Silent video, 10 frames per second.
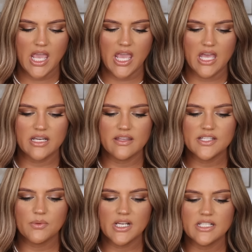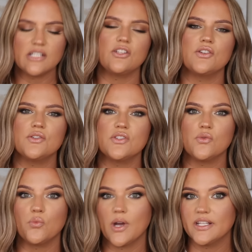And this one I did use
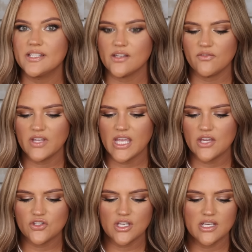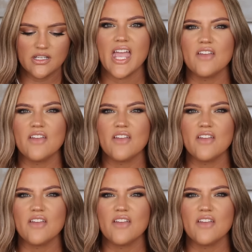once on vacation.